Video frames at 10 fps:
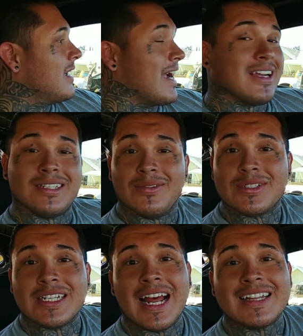I guess I'm
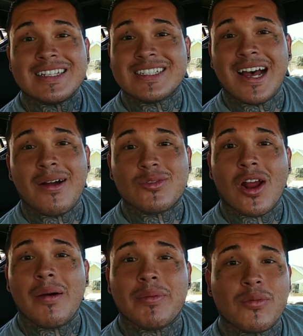just gonna have to stop,
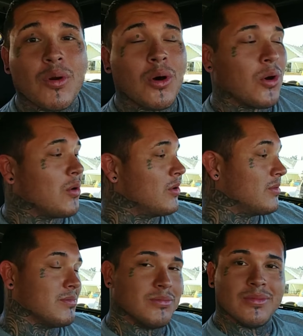drop, and roll
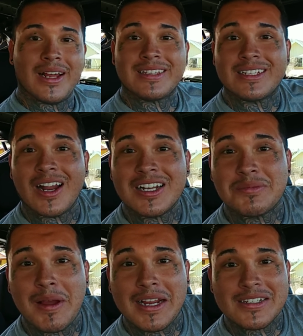like they taught us
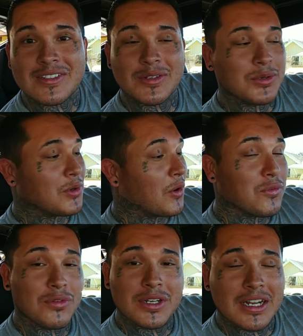back in school.
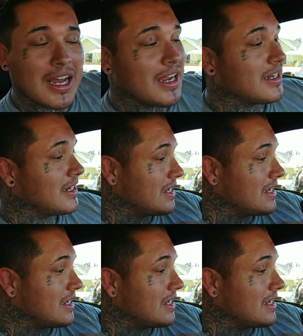Hopefully not.